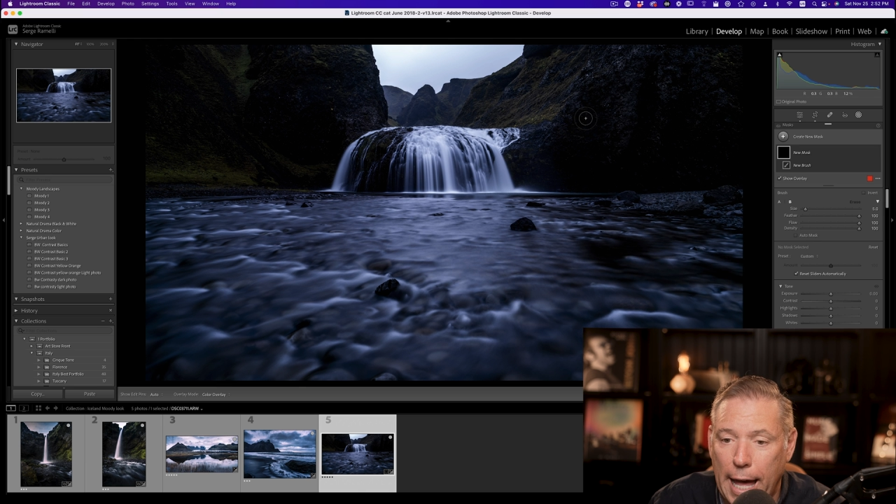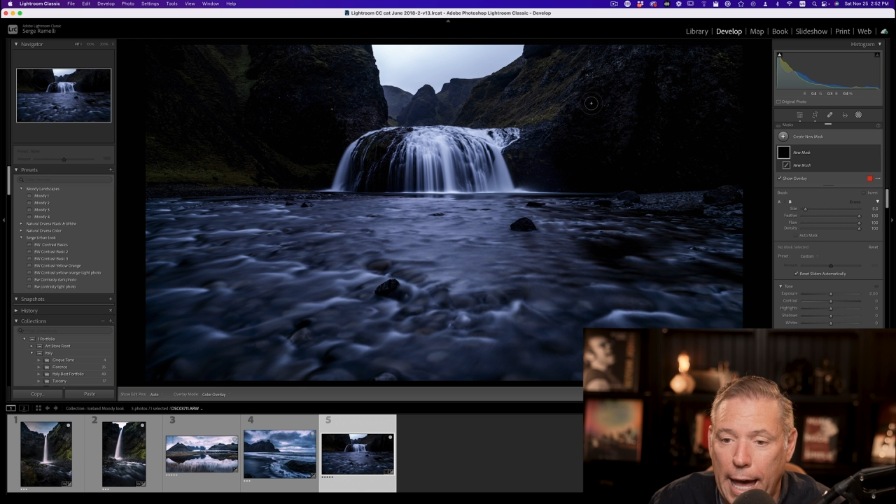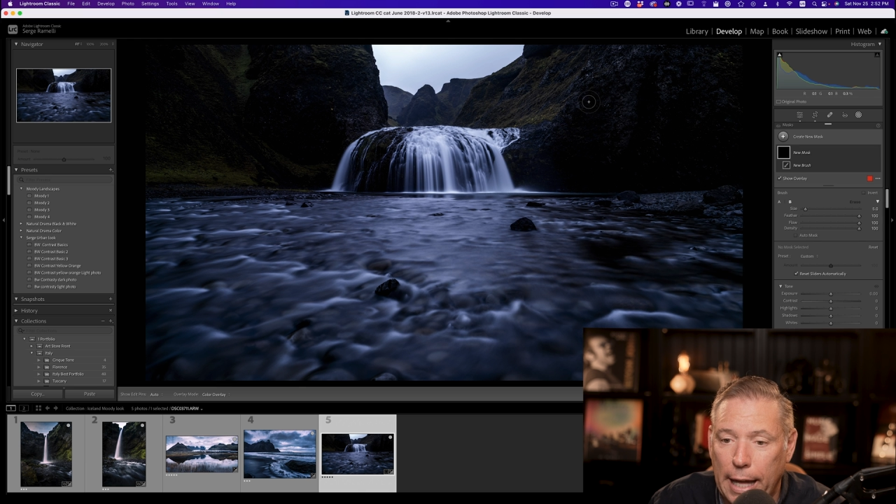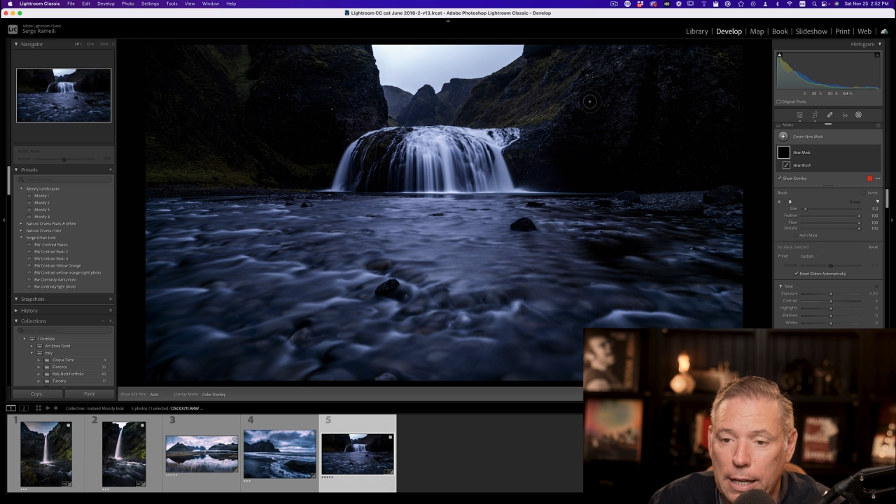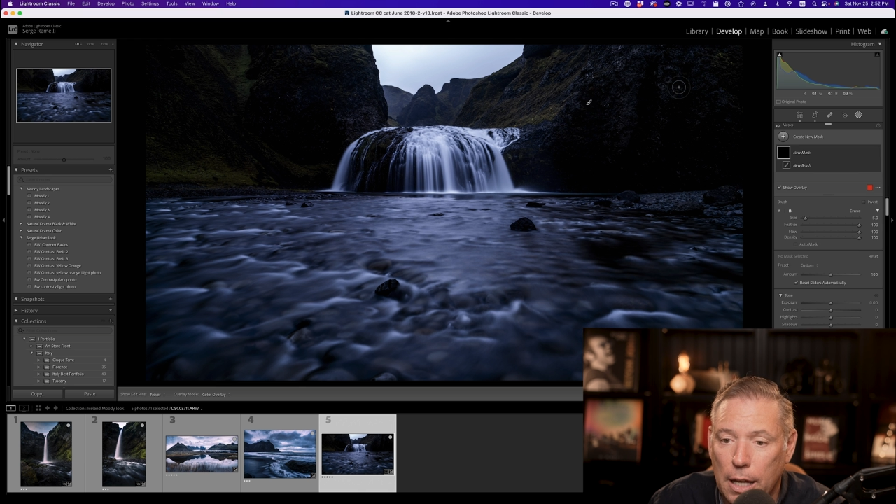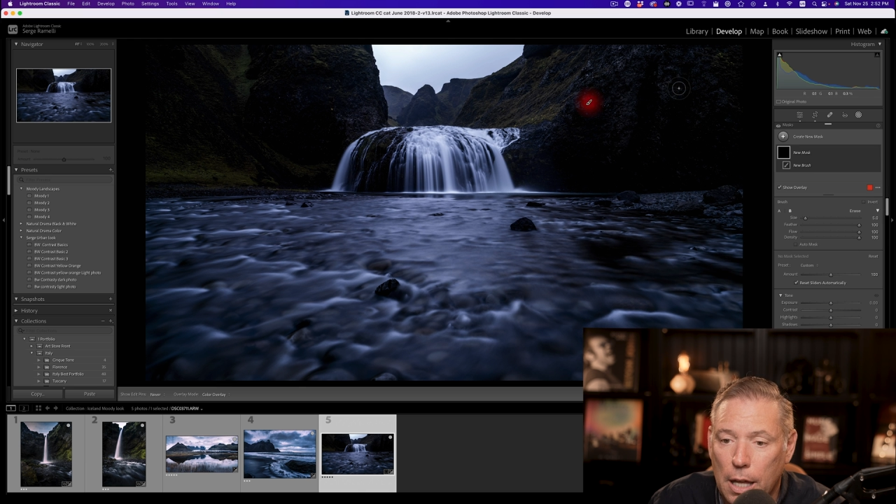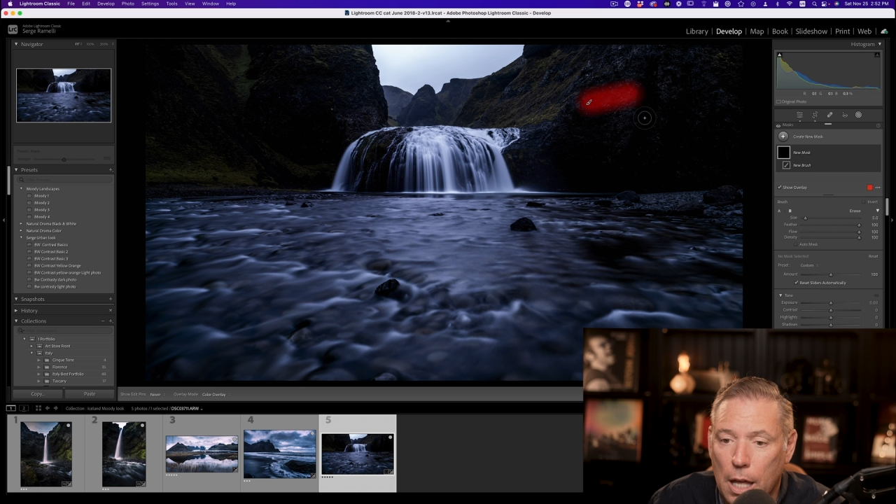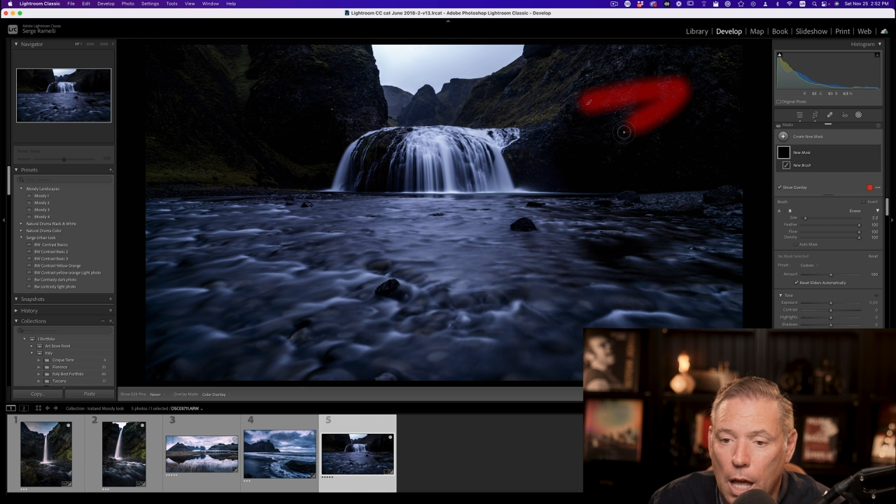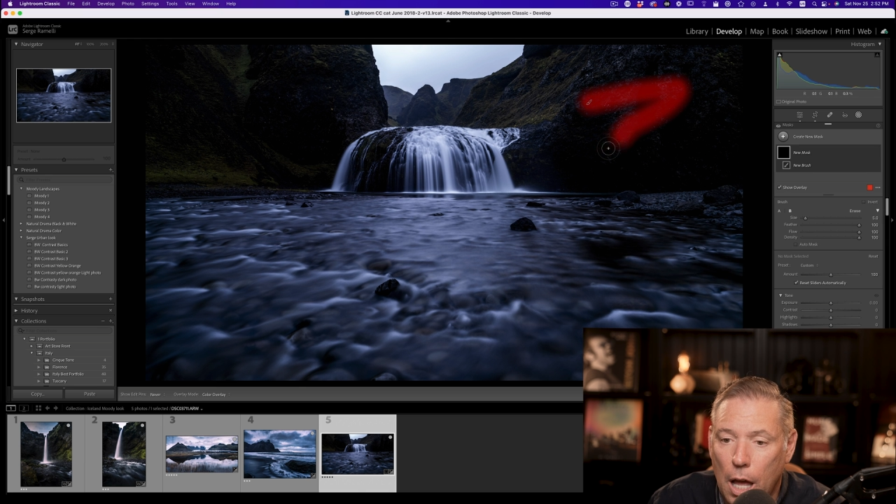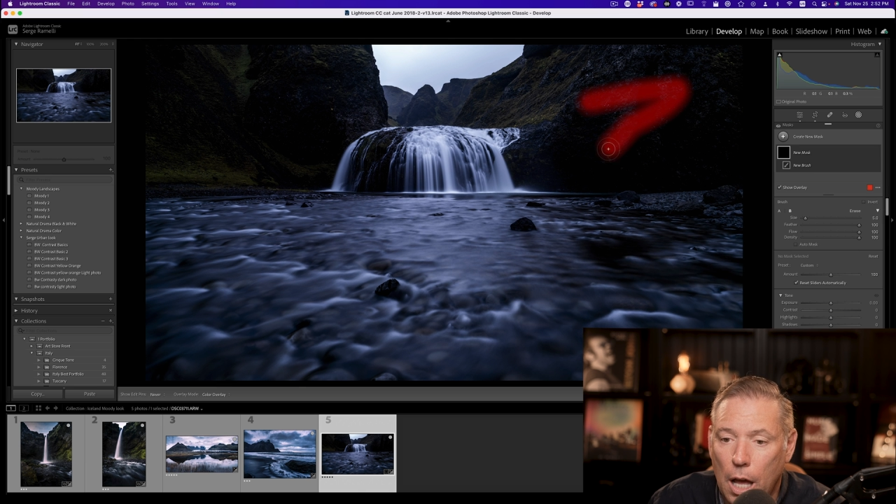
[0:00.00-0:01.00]
I
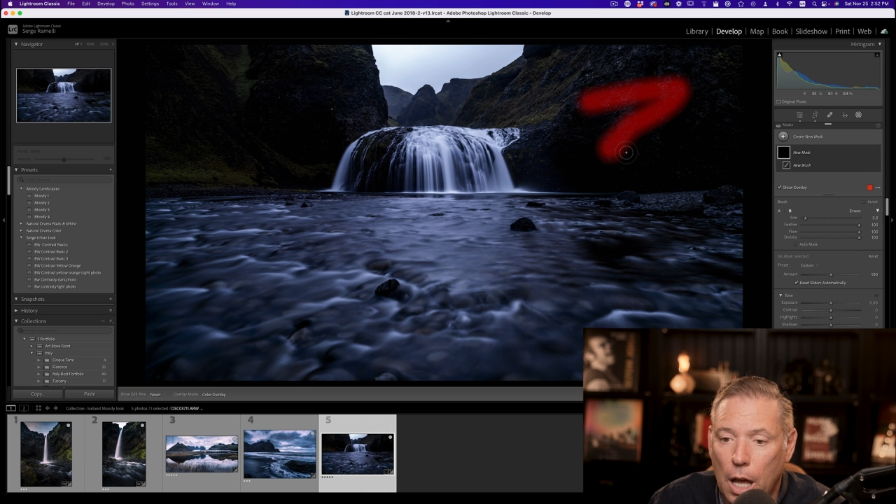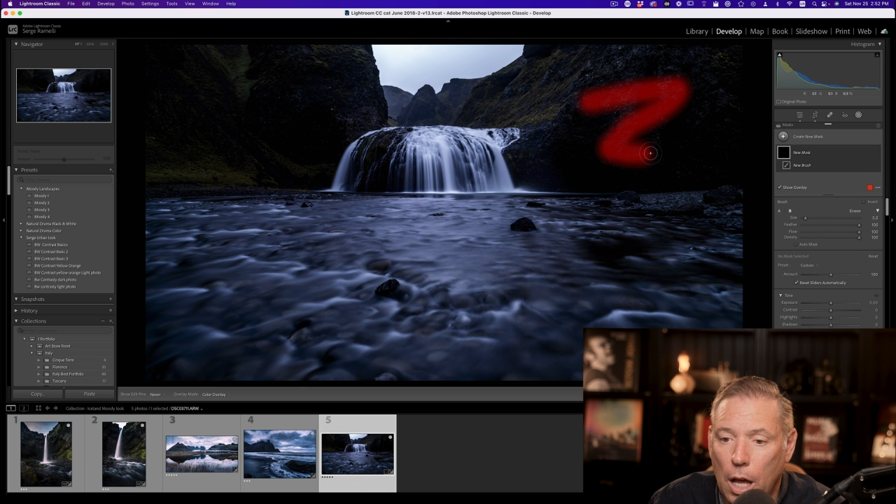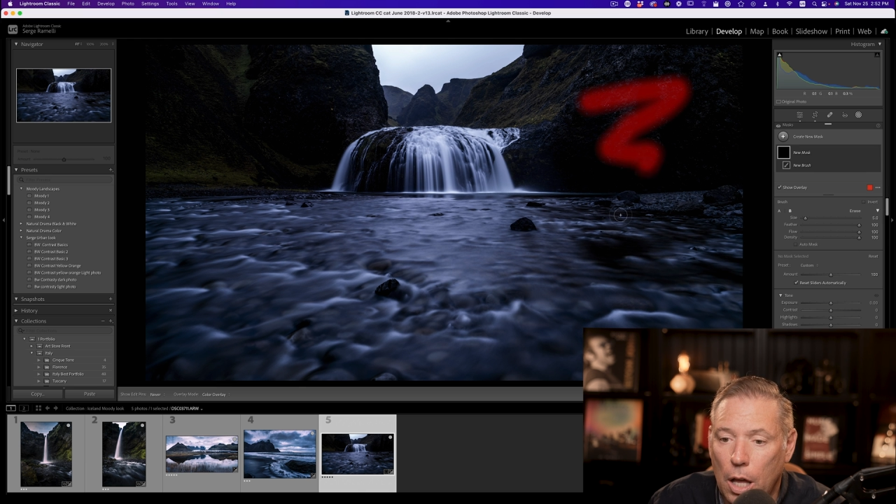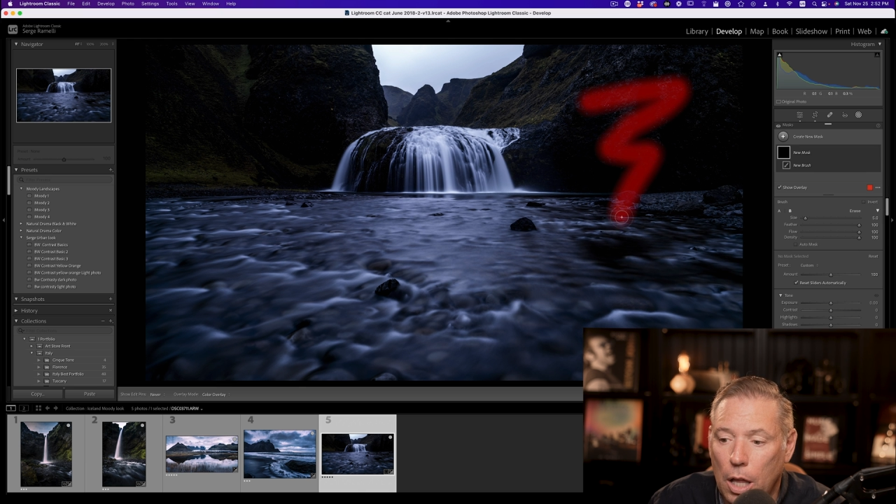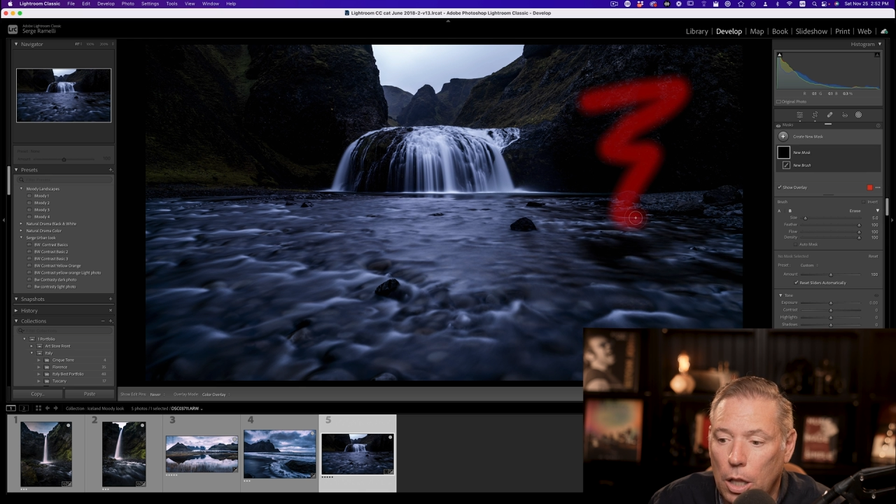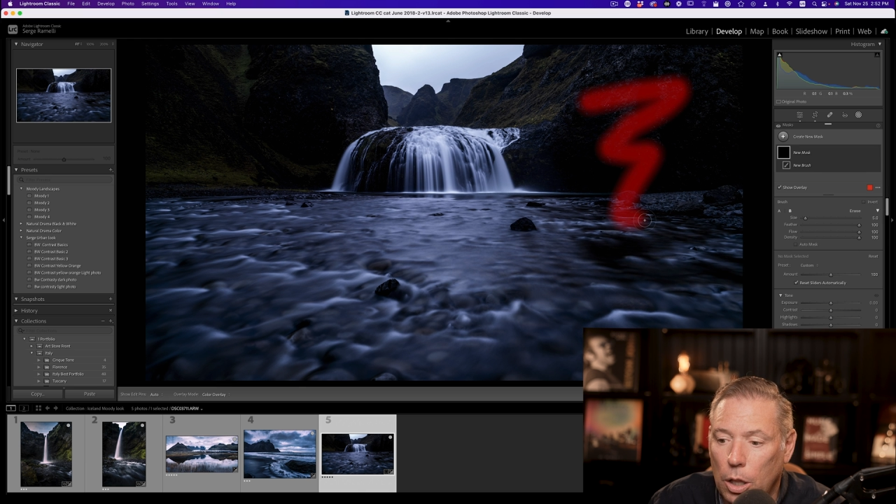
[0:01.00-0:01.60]
had,